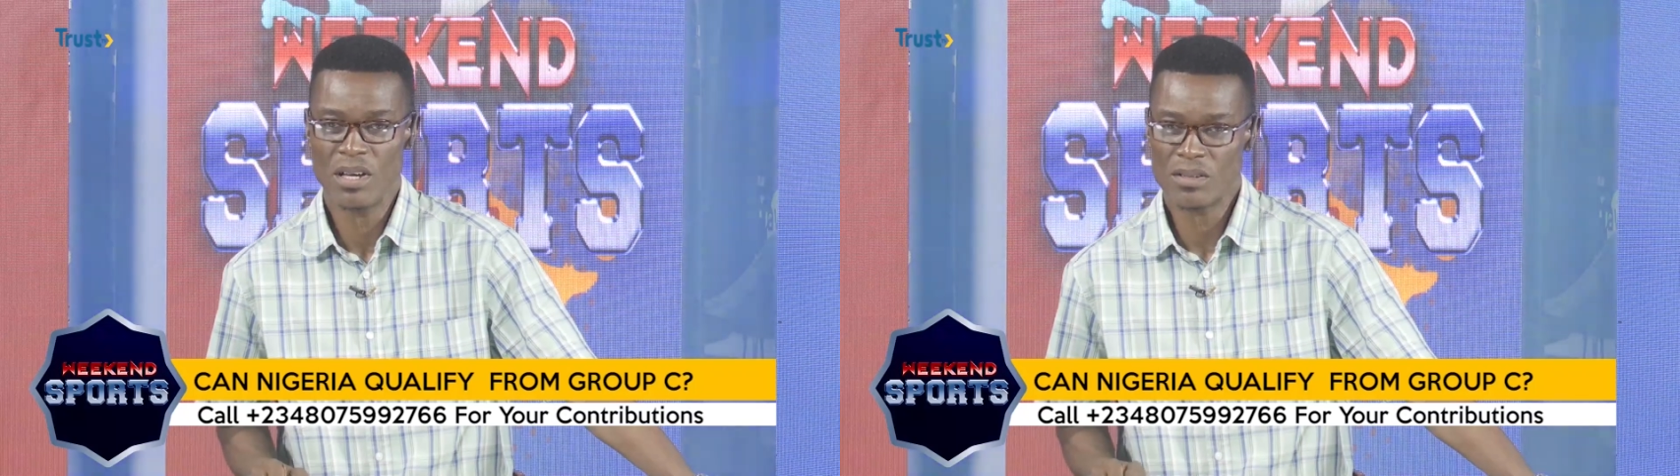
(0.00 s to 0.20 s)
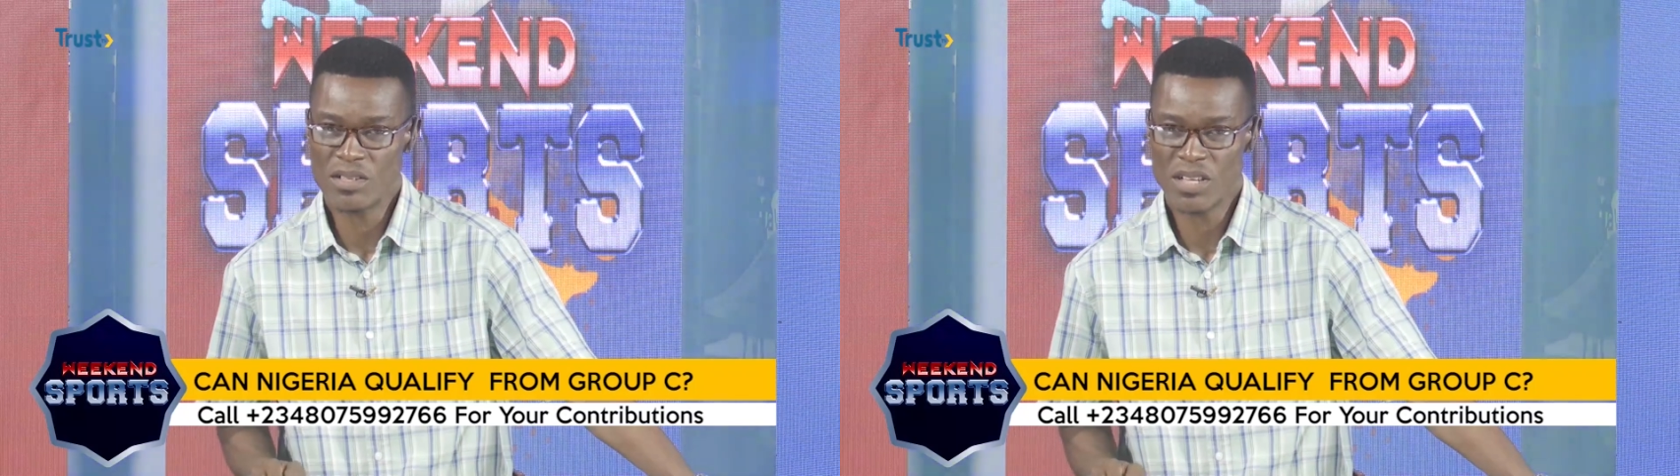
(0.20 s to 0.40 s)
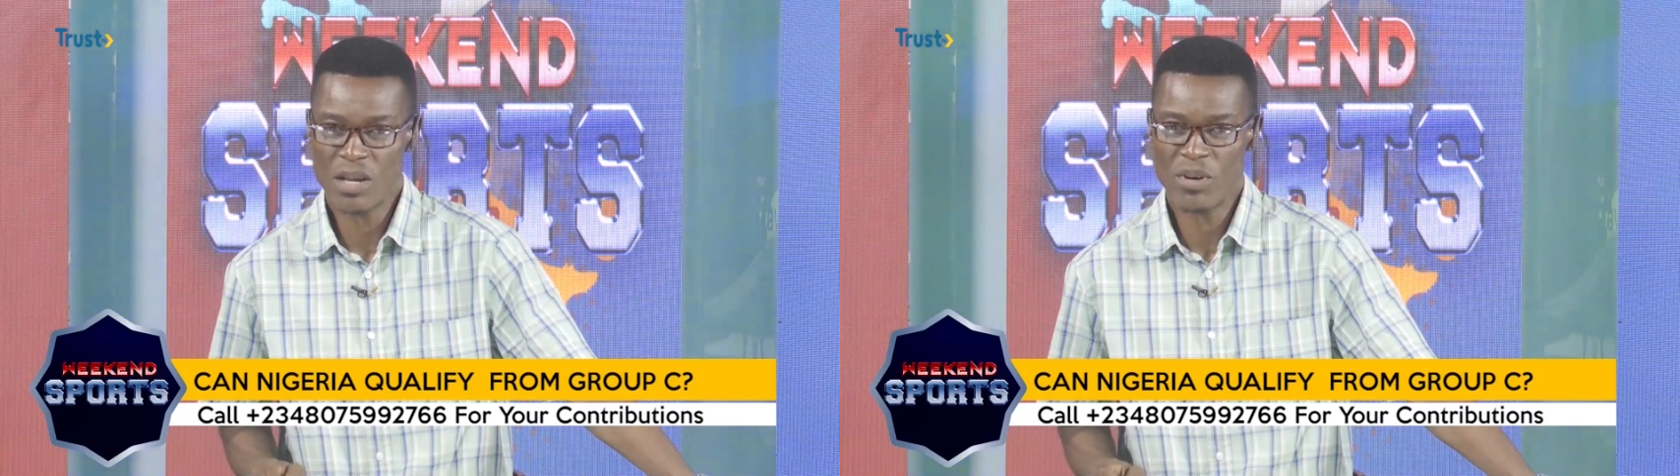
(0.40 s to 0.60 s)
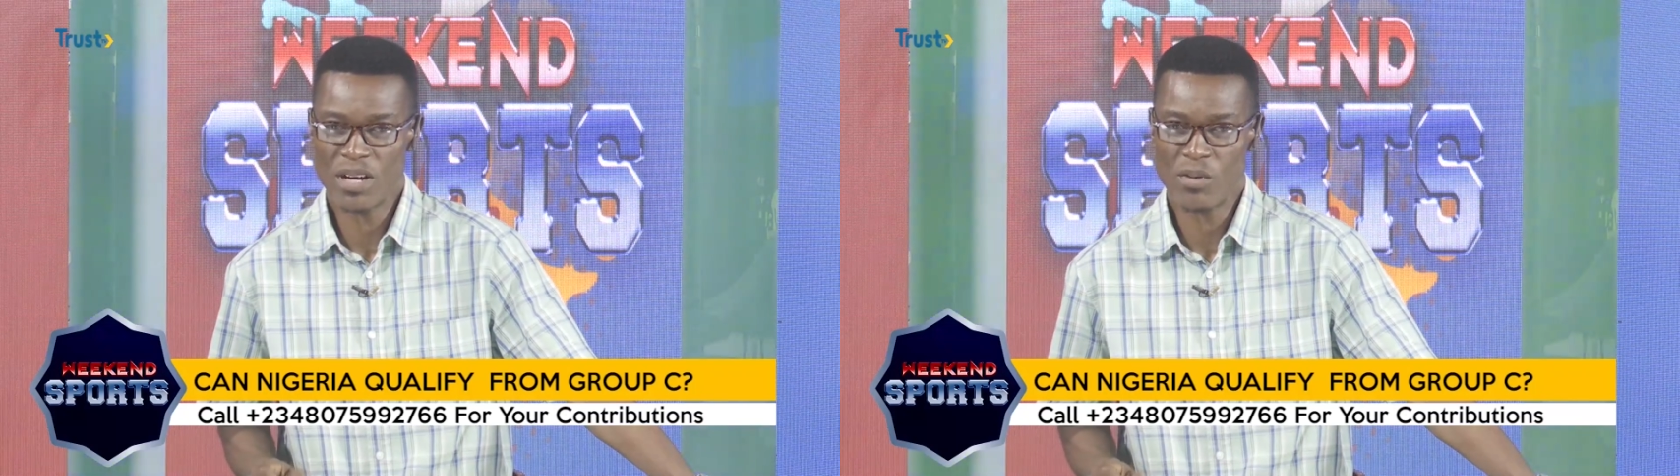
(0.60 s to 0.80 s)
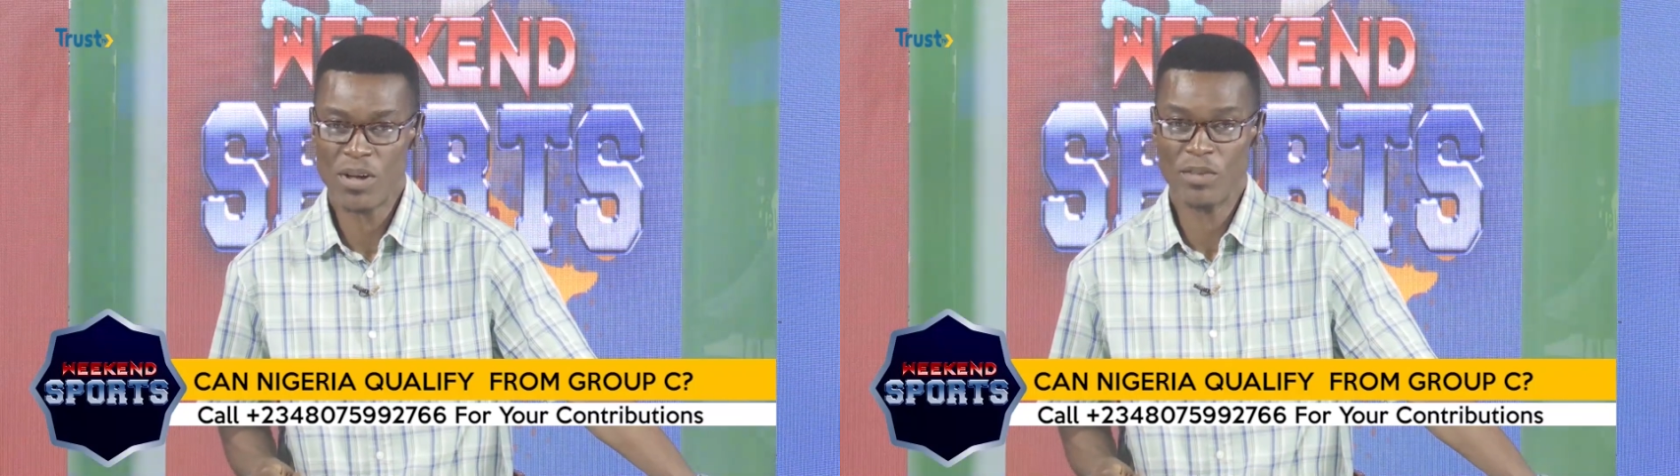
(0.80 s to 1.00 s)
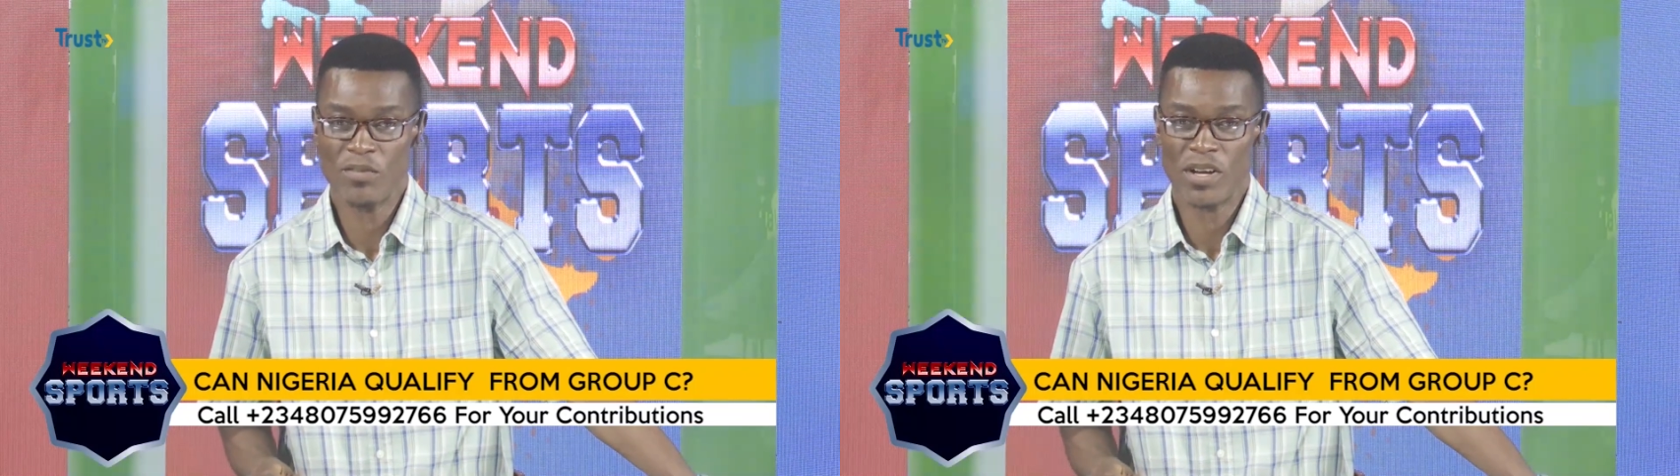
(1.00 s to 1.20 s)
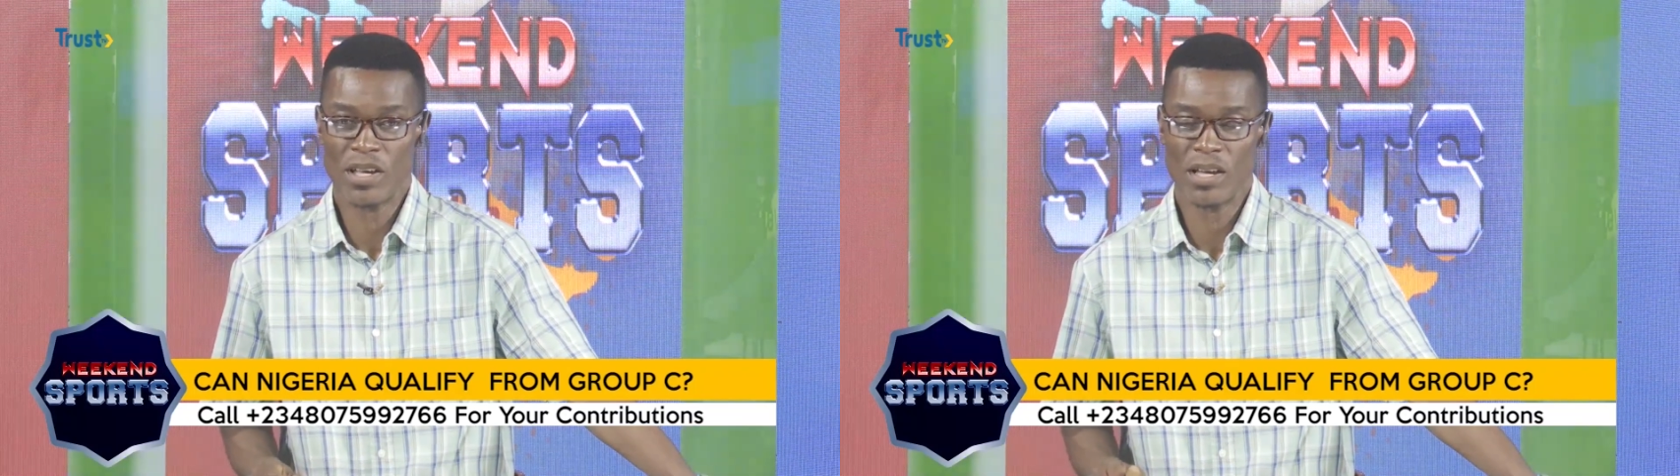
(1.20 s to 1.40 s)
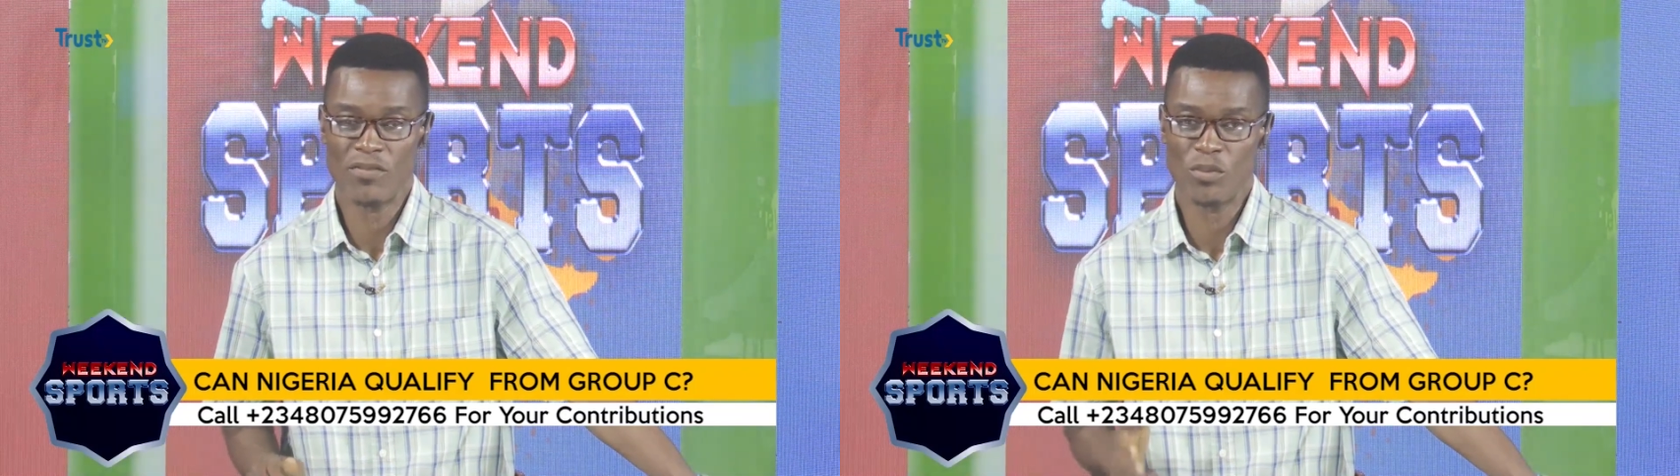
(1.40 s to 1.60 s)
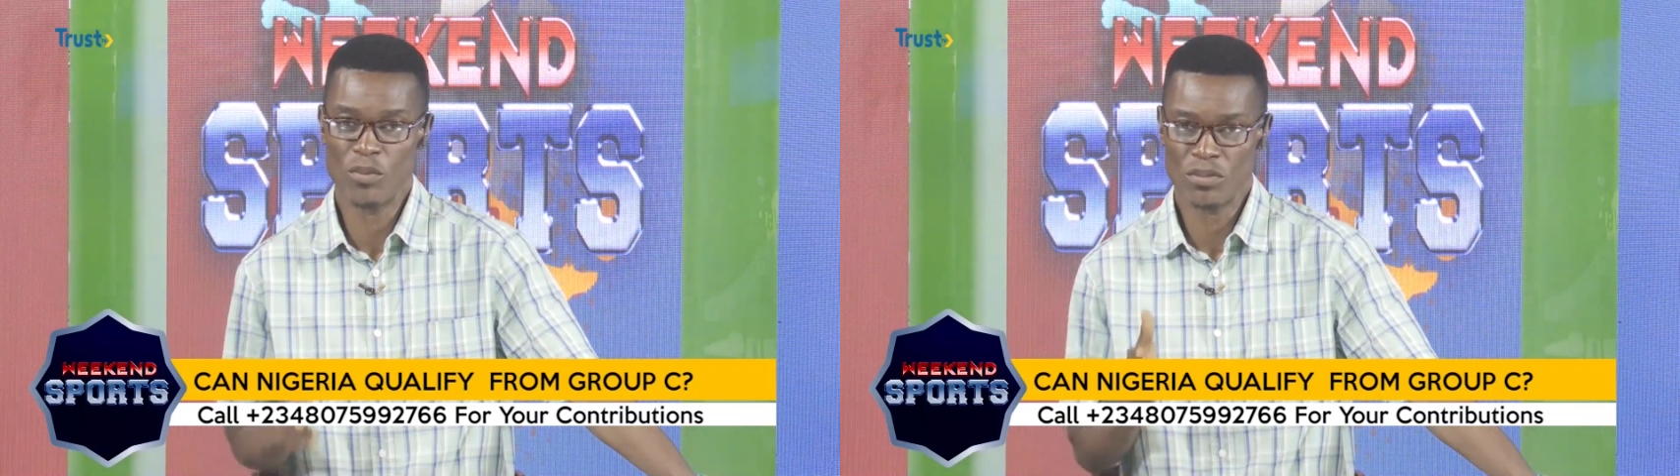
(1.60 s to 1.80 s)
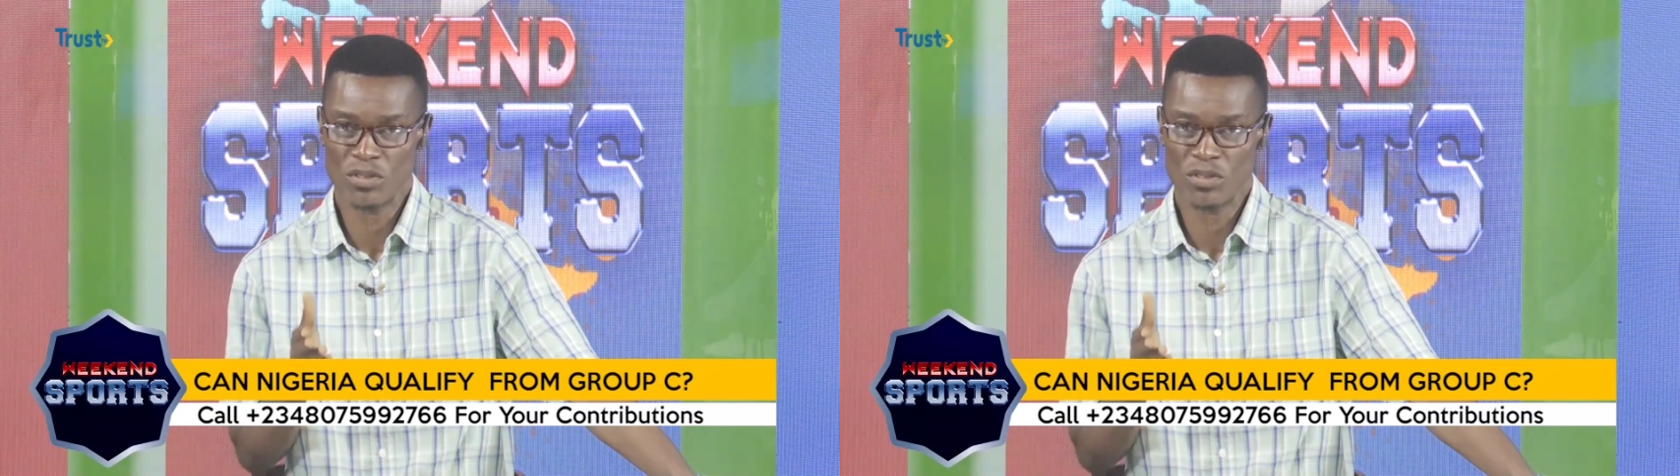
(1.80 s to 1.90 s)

This time around, we have to be very careful.